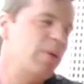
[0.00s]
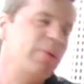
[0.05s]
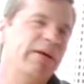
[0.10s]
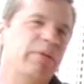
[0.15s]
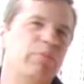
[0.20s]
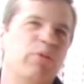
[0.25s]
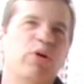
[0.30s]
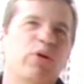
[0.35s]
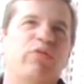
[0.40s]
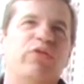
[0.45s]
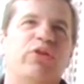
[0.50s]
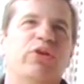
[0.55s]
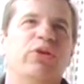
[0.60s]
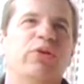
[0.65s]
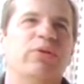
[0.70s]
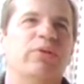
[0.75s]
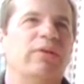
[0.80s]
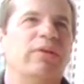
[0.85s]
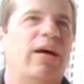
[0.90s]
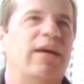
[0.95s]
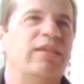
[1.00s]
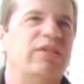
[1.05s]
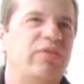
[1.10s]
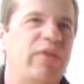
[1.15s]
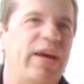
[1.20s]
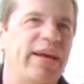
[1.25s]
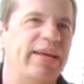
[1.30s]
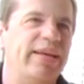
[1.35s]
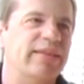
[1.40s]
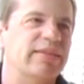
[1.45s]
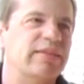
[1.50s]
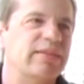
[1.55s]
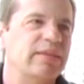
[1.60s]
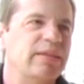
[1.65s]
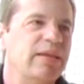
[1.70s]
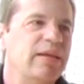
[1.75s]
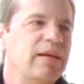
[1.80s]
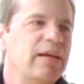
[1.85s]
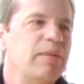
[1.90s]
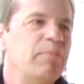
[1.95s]
Maybe he had moved to Las Vegas.
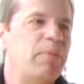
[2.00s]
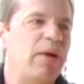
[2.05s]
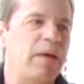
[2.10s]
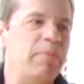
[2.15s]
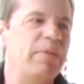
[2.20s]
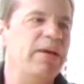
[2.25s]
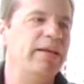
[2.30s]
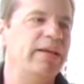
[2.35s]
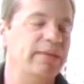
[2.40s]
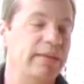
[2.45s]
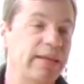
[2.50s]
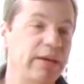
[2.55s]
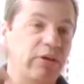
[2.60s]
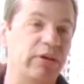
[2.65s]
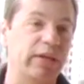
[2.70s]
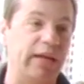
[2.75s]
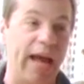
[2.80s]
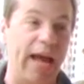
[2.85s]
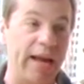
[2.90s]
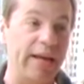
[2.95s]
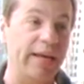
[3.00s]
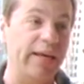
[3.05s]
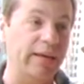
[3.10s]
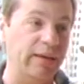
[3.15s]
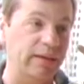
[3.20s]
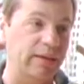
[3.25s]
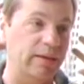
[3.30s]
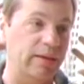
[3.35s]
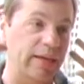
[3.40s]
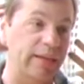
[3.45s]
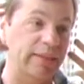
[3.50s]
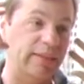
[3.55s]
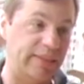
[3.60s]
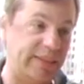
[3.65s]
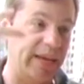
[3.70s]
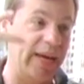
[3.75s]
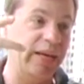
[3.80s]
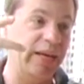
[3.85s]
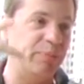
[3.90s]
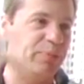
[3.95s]
But I mean, literally any
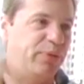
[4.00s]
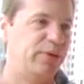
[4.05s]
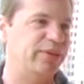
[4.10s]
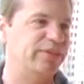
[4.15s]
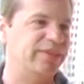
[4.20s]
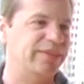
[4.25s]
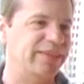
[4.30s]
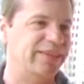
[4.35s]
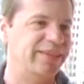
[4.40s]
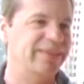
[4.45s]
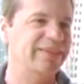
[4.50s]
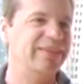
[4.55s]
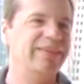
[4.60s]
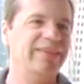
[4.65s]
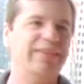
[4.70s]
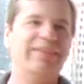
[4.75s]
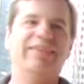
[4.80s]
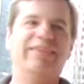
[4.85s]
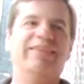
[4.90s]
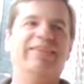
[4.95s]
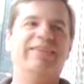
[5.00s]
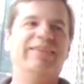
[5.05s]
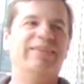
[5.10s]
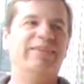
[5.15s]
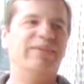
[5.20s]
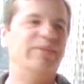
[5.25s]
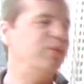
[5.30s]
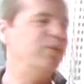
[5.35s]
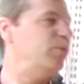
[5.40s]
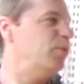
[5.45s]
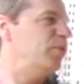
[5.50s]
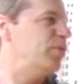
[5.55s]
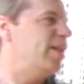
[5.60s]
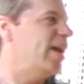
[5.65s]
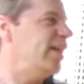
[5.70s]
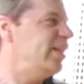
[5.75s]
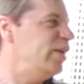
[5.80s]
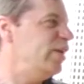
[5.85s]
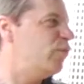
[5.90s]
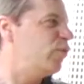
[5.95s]
insane person with an
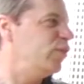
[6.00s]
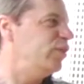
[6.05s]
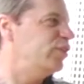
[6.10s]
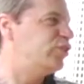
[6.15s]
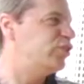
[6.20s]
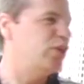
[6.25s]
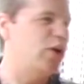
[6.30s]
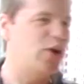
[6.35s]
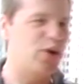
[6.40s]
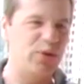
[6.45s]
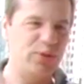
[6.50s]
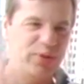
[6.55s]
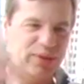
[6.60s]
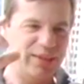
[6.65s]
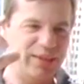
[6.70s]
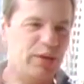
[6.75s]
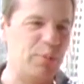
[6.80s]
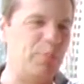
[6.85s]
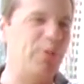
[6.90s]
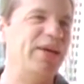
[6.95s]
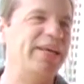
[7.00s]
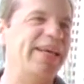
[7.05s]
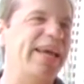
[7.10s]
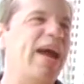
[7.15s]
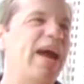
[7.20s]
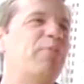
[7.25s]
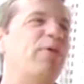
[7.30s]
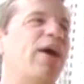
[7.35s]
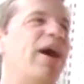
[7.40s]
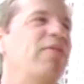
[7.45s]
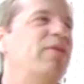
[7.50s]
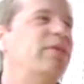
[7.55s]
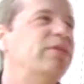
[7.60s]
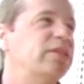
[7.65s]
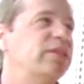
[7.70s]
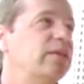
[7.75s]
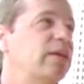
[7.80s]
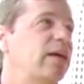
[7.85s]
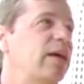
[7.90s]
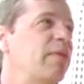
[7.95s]
idea for the show could put a camera on
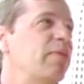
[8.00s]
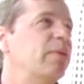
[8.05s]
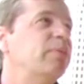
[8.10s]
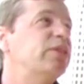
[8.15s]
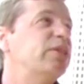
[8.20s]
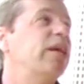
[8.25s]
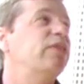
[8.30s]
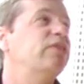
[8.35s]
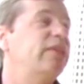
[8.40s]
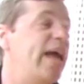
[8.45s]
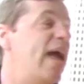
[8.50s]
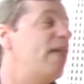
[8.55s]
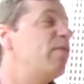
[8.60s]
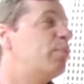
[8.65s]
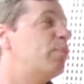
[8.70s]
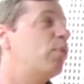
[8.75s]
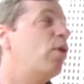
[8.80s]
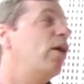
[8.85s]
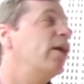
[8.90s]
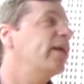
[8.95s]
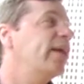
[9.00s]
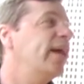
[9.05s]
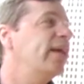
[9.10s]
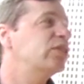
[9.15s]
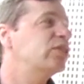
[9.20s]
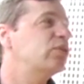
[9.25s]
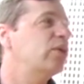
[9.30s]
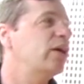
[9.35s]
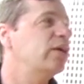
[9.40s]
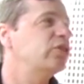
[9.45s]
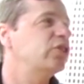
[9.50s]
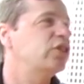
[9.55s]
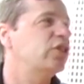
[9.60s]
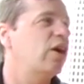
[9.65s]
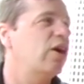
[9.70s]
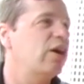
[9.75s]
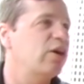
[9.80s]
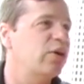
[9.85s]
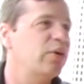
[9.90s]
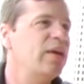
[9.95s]
themselves and have it broadcast throughout
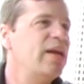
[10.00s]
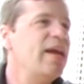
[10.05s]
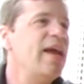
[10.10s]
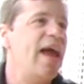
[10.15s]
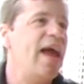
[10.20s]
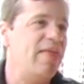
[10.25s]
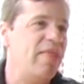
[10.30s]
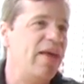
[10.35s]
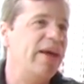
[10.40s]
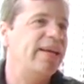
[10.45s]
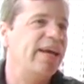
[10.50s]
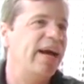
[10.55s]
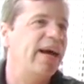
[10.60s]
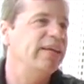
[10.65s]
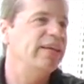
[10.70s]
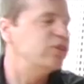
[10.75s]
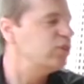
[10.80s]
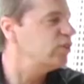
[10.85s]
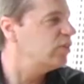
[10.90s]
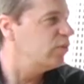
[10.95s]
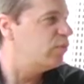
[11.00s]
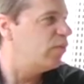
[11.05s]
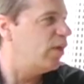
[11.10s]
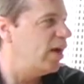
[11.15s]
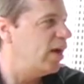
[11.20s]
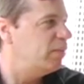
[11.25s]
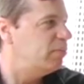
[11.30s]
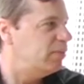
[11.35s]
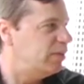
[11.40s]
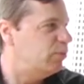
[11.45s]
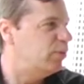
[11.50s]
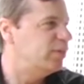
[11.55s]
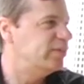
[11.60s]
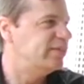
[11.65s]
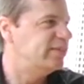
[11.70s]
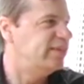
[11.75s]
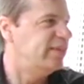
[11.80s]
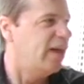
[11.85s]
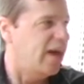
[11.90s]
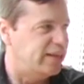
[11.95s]
Chicago. And that guy certifiably
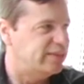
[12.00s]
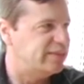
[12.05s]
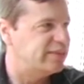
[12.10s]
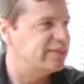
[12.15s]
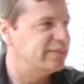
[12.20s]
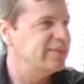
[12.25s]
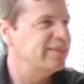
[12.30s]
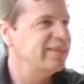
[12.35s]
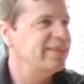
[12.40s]
was nuts.